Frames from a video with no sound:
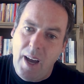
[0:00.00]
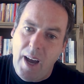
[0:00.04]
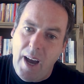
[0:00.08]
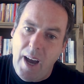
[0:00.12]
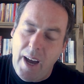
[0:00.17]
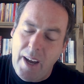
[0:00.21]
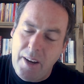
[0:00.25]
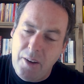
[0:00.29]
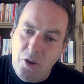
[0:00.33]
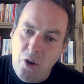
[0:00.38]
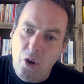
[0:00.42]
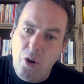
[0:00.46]

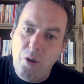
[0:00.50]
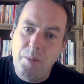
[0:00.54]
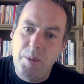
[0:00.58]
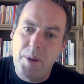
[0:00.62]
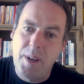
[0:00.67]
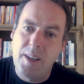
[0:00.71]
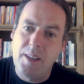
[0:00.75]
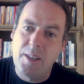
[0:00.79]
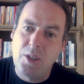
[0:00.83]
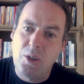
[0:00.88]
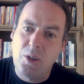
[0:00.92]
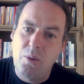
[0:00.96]
And
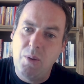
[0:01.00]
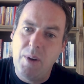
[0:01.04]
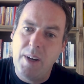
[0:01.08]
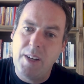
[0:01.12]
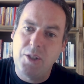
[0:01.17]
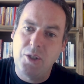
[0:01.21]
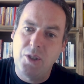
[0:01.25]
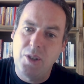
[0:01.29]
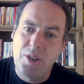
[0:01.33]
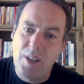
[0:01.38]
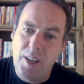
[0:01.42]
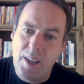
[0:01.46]
nobody is
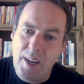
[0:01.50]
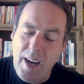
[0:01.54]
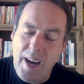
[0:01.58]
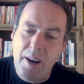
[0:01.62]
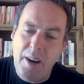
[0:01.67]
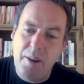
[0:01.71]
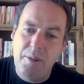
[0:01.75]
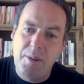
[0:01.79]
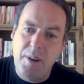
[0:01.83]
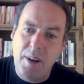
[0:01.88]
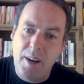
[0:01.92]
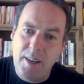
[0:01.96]
questioning
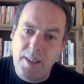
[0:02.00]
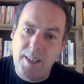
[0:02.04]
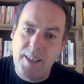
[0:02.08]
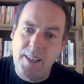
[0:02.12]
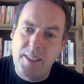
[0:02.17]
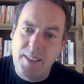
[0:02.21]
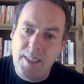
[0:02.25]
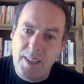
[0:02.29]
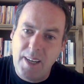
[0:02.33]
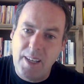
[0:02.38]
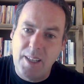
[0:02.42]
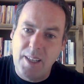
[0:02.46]
how are
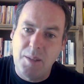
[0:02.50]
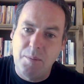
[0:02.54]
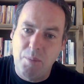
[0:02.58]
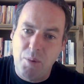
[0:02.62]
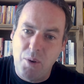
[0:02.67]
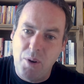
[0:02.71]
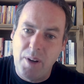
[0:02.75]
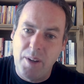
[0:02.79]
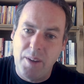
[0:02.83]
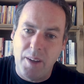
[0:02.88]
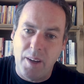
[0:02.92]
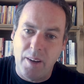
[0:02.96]
these kids
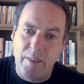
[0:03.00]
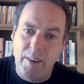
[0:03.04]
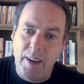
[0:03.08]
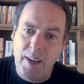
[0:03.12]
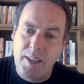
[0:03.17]
breathing.